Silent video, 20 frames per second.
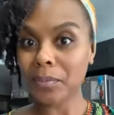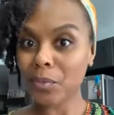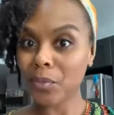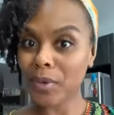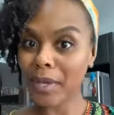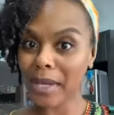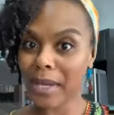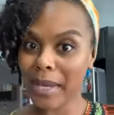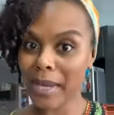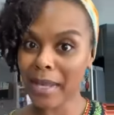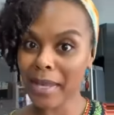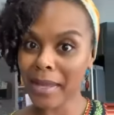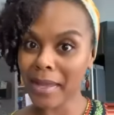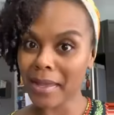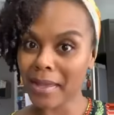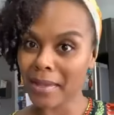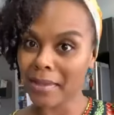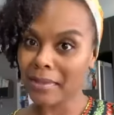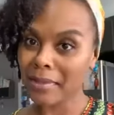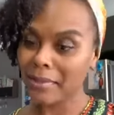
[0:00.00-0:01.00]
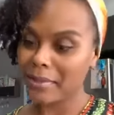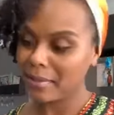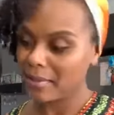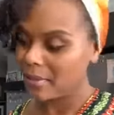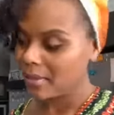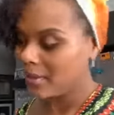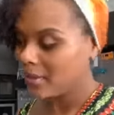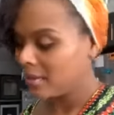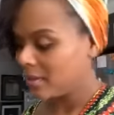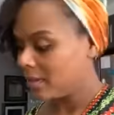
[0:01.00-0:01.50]
Well, hey.
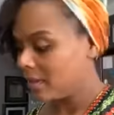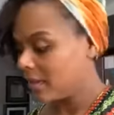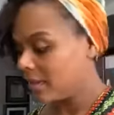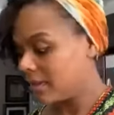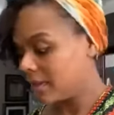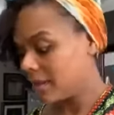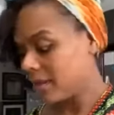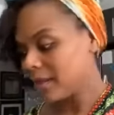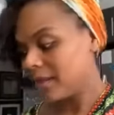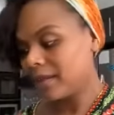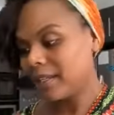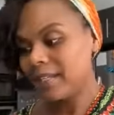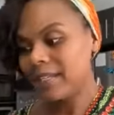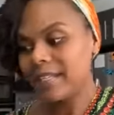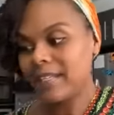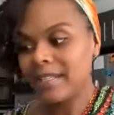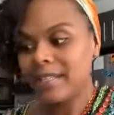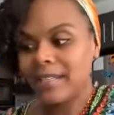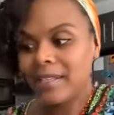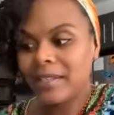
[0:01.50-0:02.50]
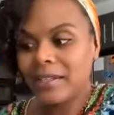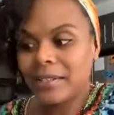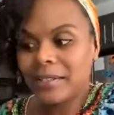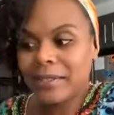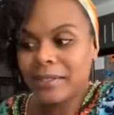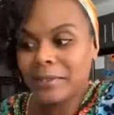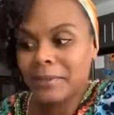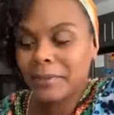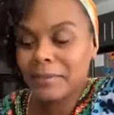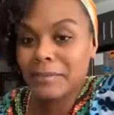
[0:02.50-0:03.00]
Honey,
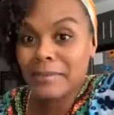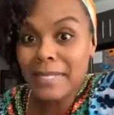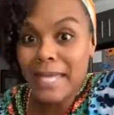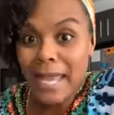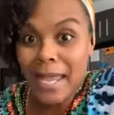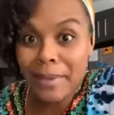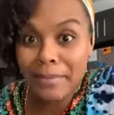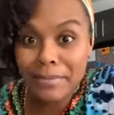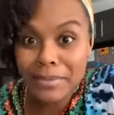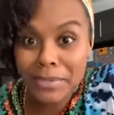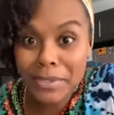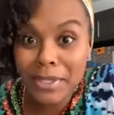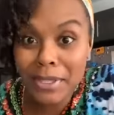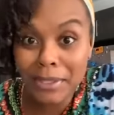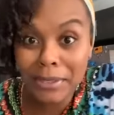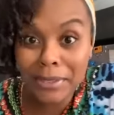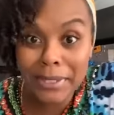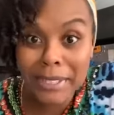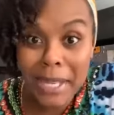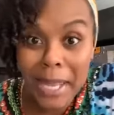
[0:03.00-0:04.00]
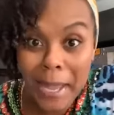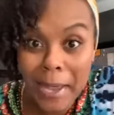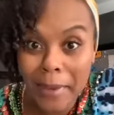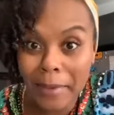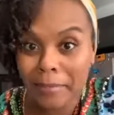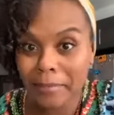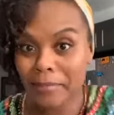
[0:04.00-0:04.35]
Tab took a little nap